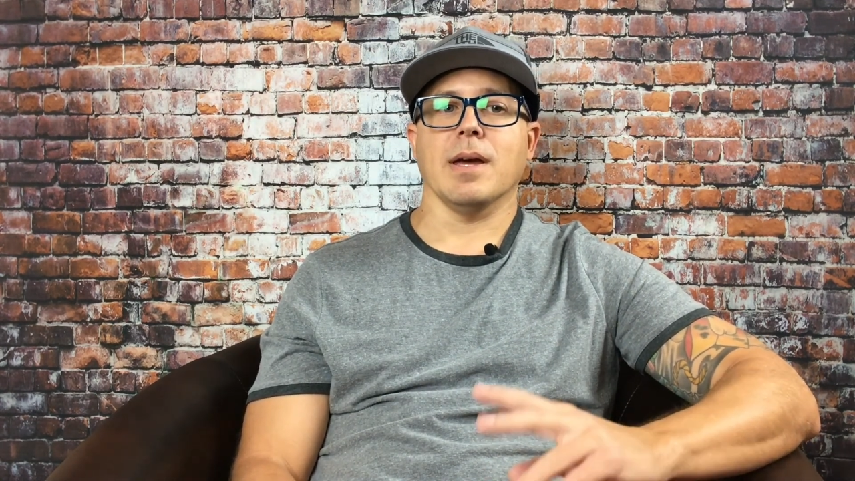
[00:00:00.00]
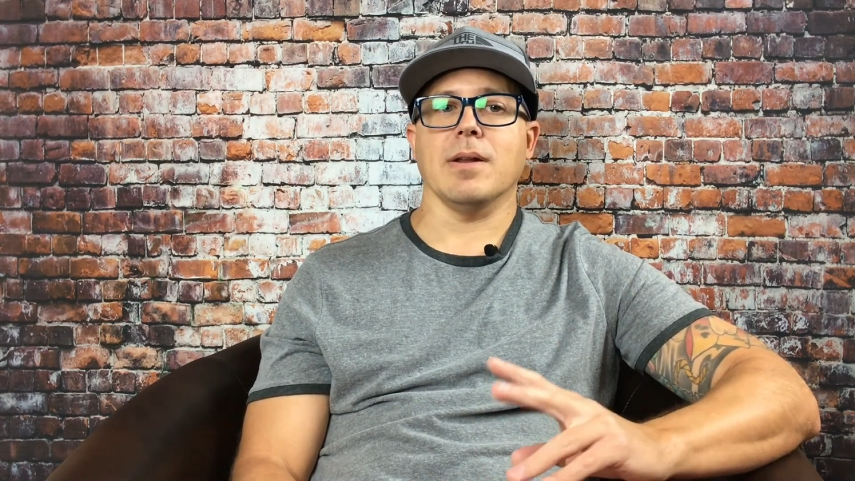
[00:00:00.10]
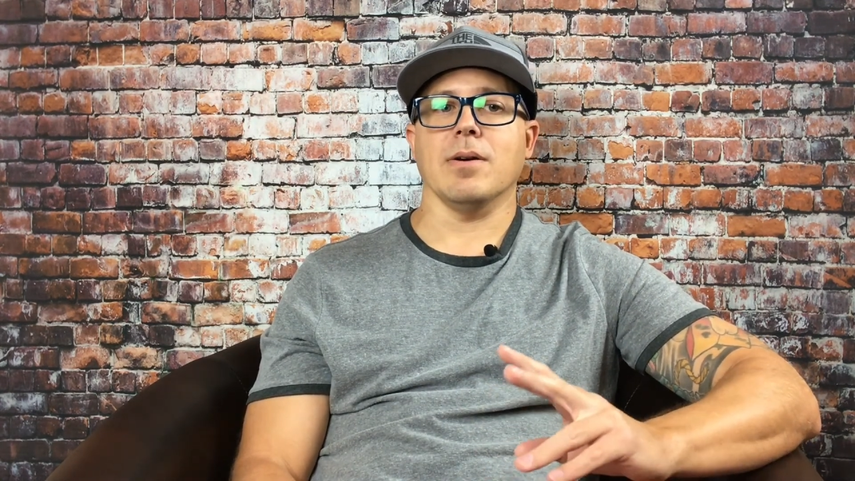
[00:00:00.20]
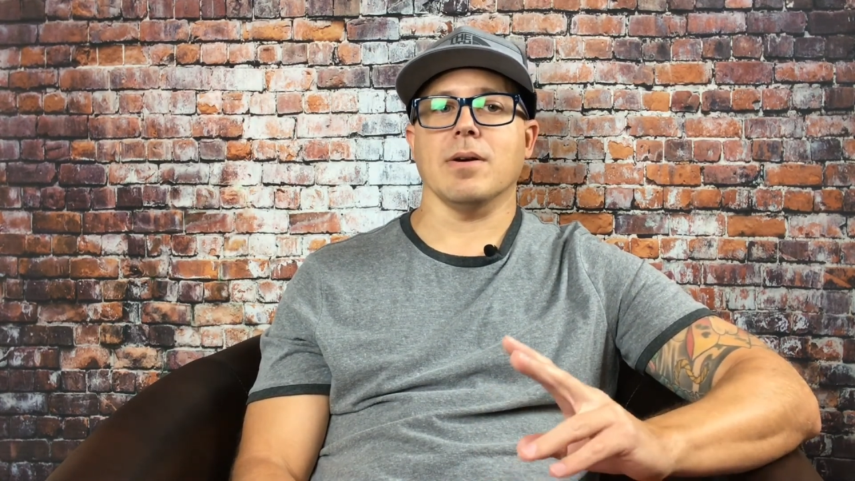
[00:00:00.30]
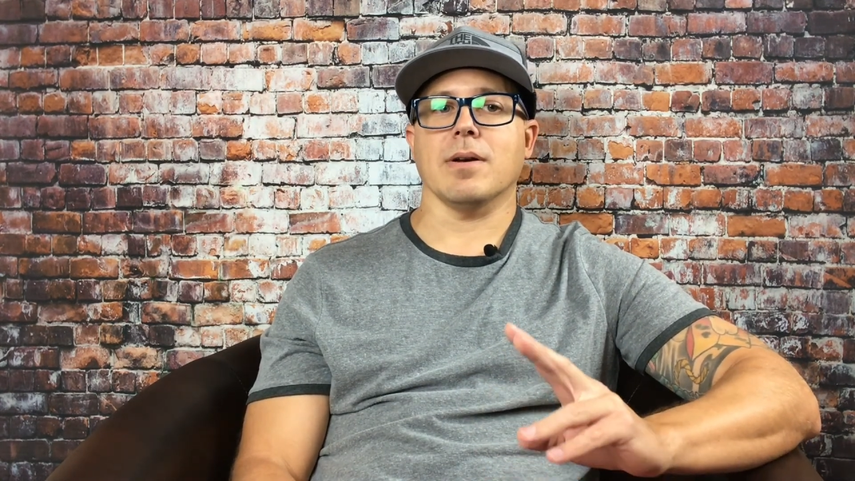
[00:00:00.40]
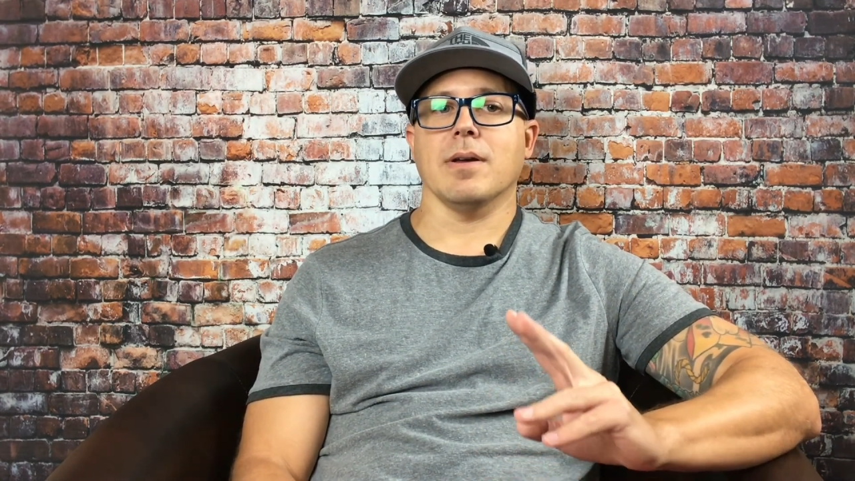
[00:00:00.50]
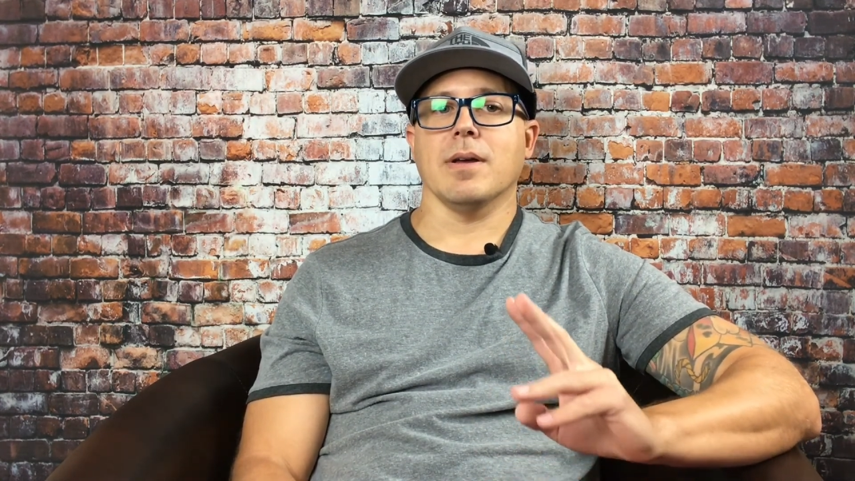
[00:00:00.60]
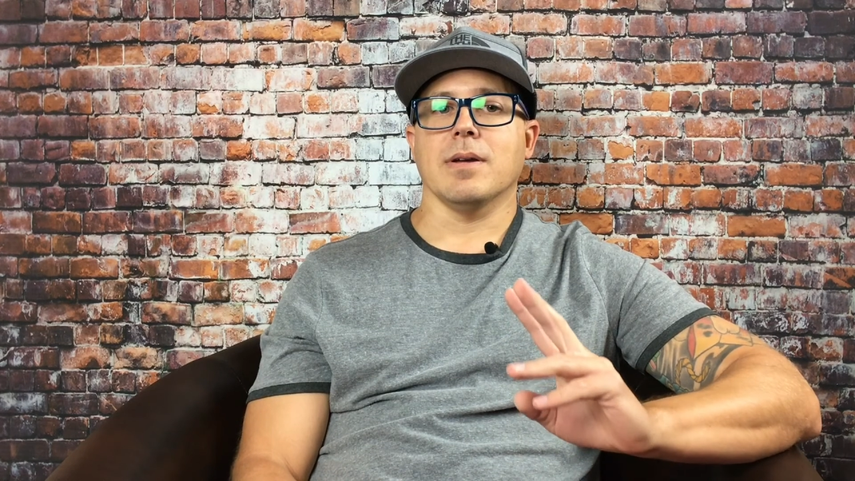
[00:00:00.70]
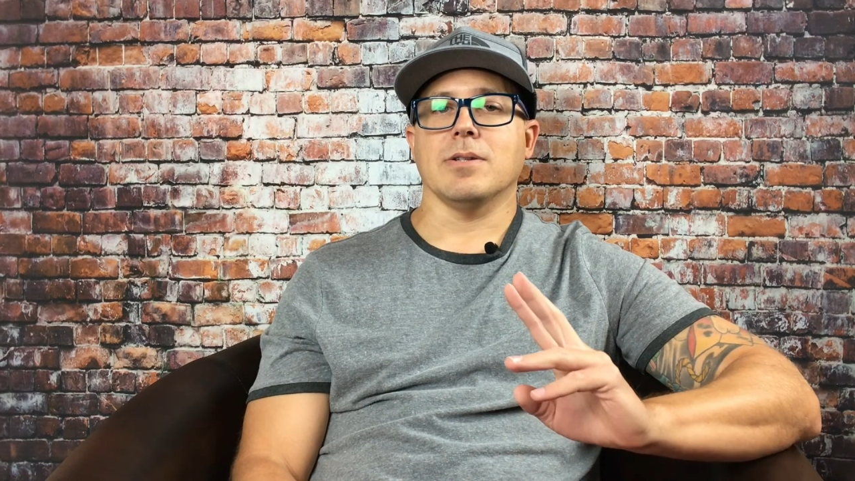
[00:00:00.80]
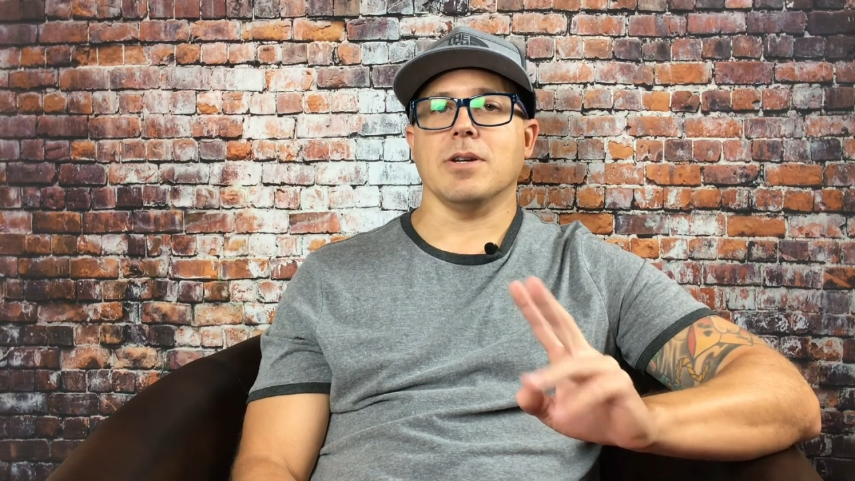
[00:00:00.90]
And look,
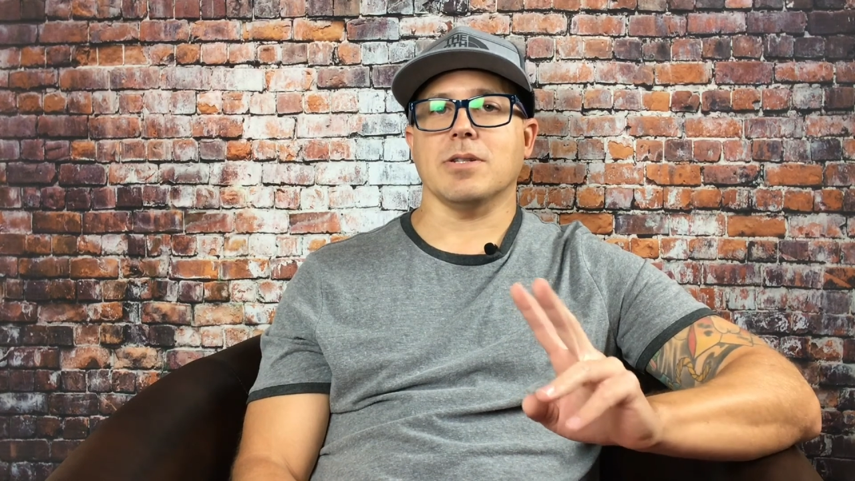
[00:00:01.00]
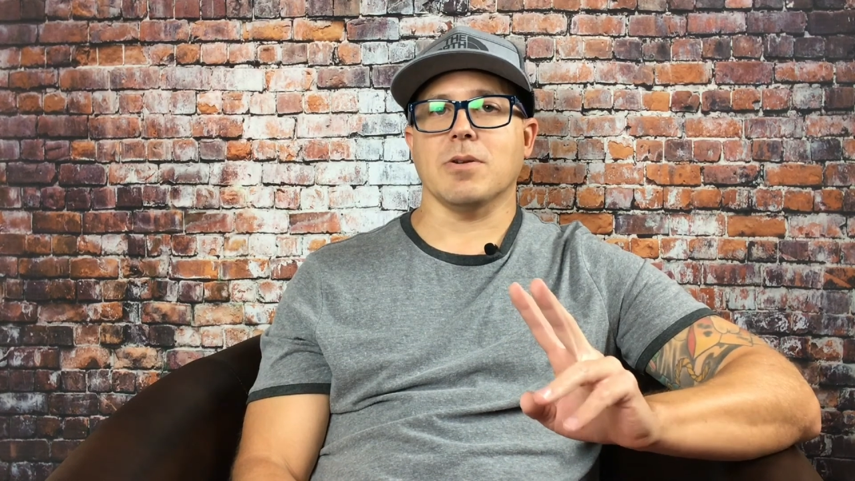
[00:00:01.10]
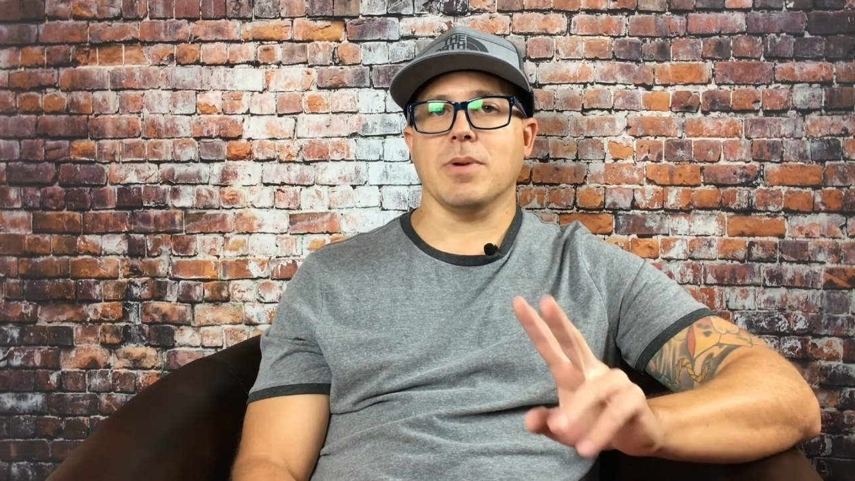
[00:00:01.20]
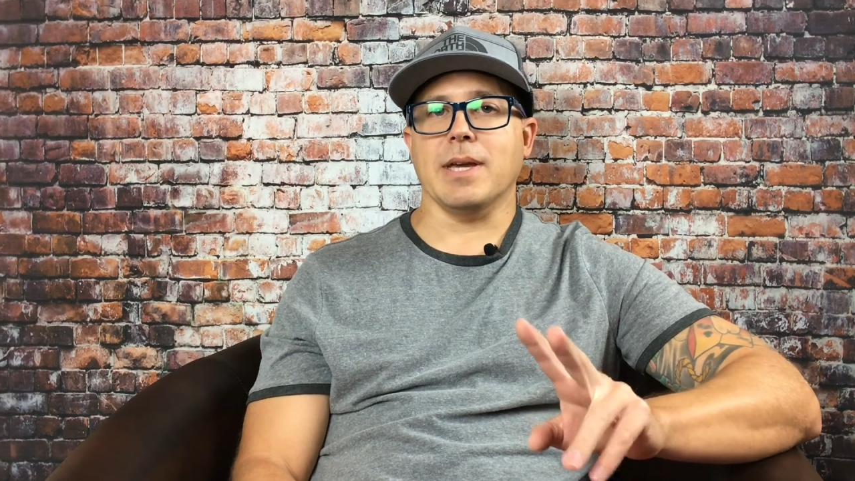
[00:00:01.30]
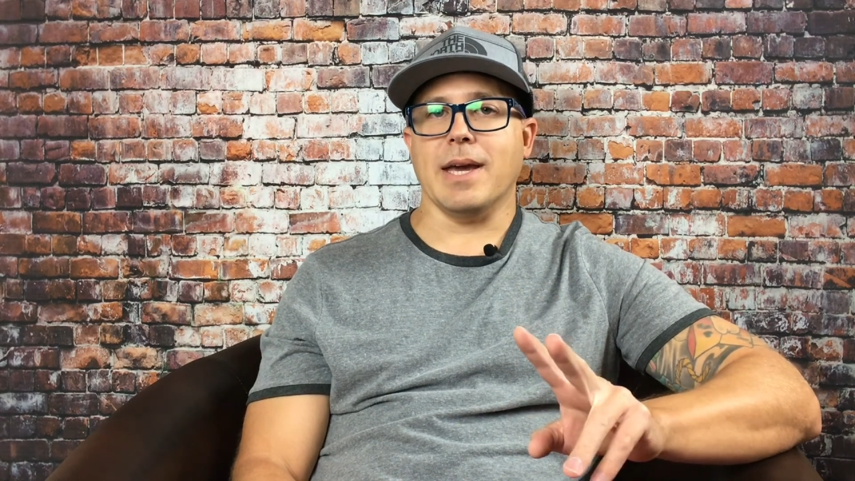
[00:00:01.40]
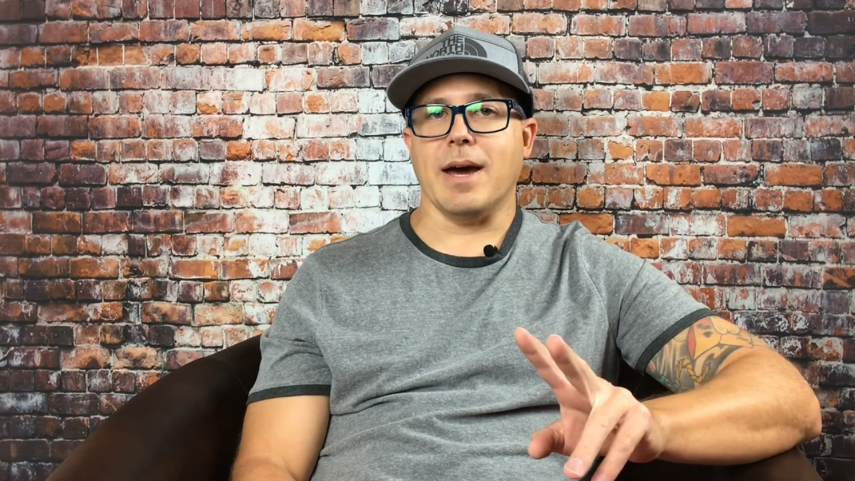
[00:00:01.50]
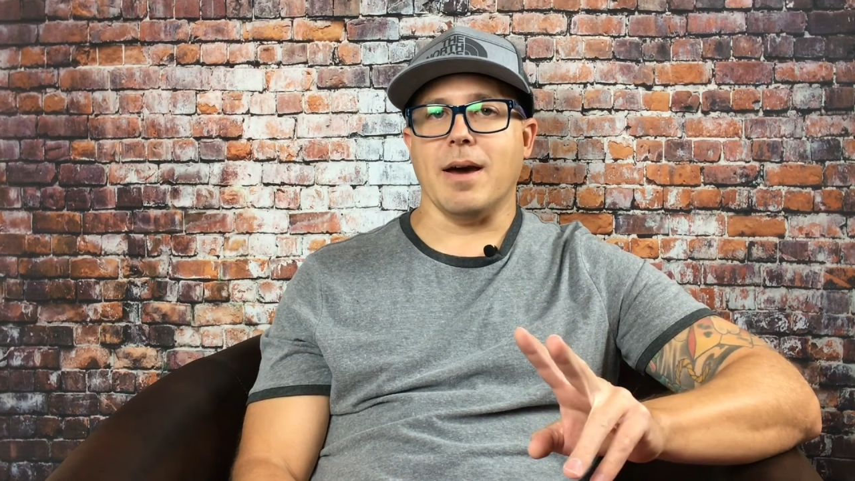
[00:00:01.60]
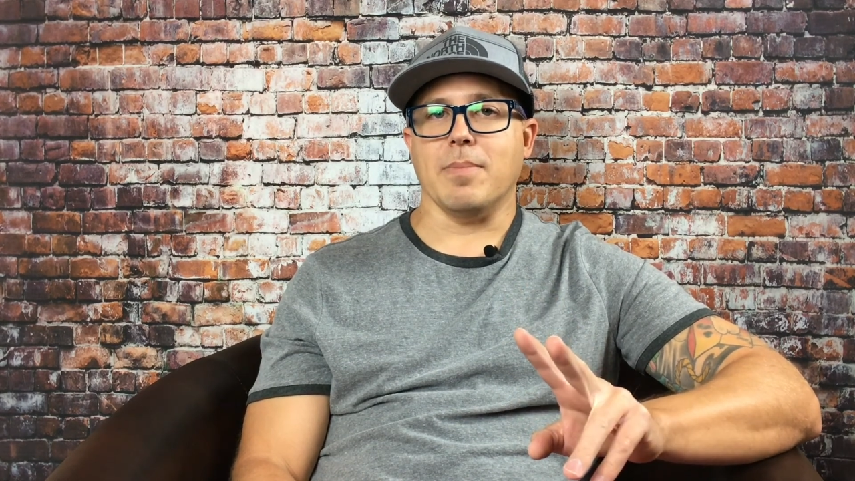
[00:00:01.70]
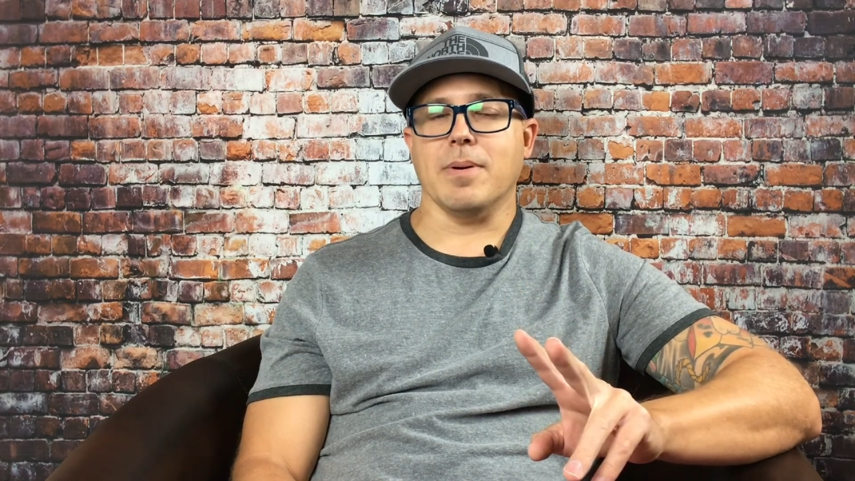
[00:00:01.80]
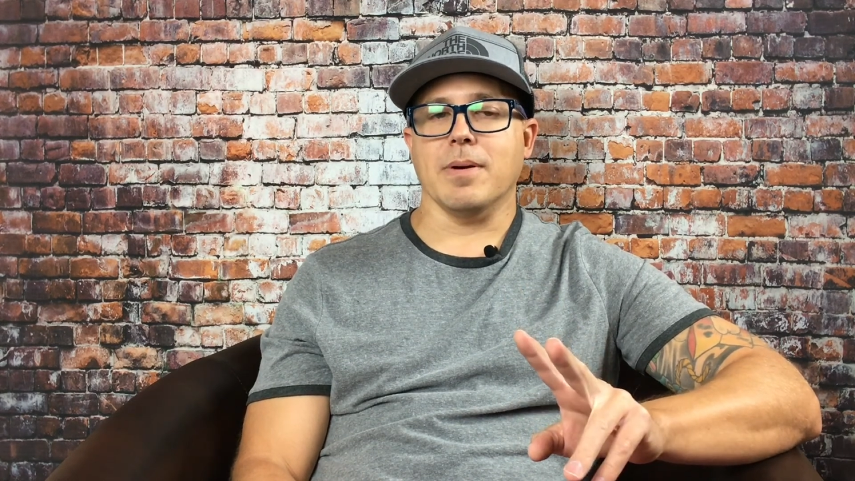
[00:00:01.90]
just to recap,